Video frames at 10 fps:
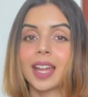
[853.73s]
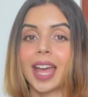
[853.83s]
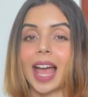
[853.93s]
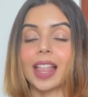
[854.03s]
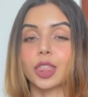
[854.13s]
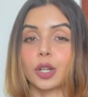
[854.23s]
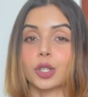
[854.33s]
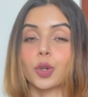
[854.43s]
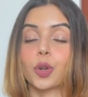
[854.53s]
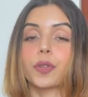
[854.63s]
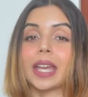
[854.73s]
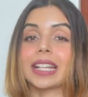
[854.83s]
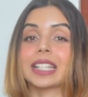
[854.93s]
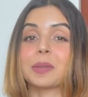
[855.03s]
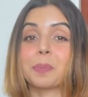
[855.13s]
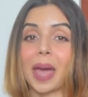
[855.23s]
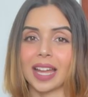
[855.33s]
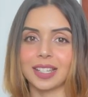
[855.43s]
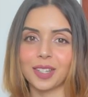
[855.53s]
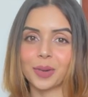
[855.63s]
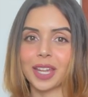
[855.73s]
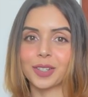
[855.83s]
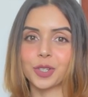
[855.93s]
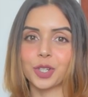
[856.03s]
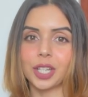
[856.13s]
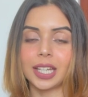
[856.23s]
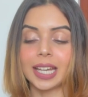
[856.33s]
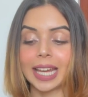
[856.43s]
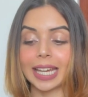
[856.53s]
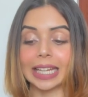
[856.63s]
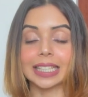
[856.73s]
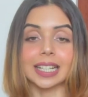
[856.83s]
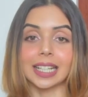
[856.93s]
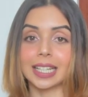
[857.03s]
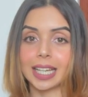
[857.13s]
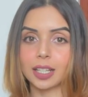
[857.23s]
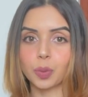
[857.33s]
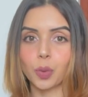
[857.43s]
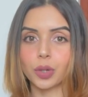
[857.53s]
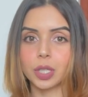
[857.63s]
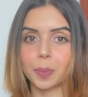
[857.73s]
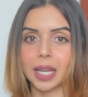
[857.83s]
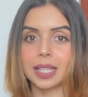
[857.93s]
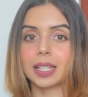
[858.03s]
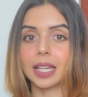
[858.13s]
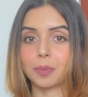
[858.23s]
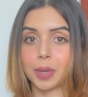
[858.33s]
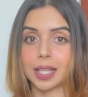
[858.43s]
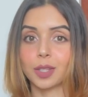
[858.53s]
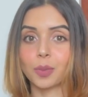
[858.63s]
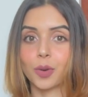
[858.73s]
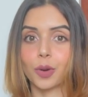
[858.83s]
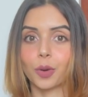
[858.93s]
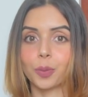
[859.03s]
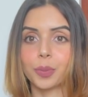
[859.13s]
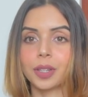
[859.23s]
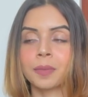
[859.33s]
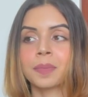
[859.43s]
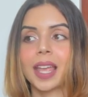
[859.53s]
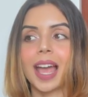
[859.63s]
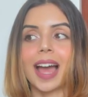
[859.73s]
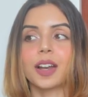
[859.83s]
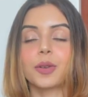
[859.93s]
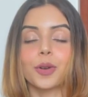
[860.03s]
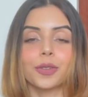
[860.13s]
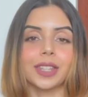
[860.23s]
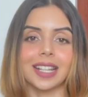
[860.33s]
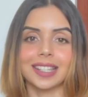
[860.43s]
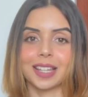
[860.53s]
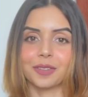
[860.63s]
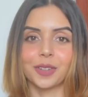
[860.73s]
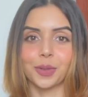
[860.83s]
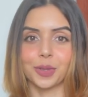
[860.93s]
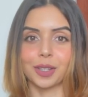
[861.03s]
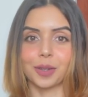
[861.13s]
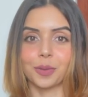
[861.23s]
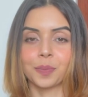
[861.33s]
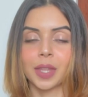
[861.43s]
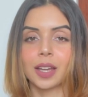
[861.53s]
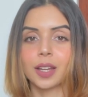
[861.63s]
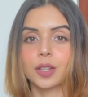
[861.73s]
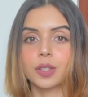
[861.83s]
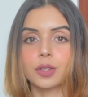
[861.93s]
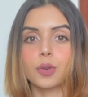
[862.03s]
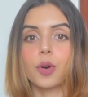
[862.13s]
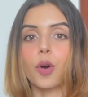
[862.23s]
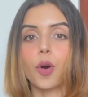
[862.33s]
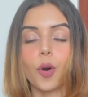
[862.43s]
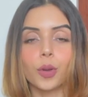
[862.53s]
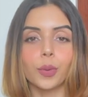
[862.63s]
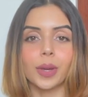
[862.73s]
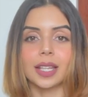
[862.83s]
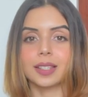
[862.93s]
and that sort of expands your energy. It creates more space, it makes you more open, and a lot of things can flow to you. So always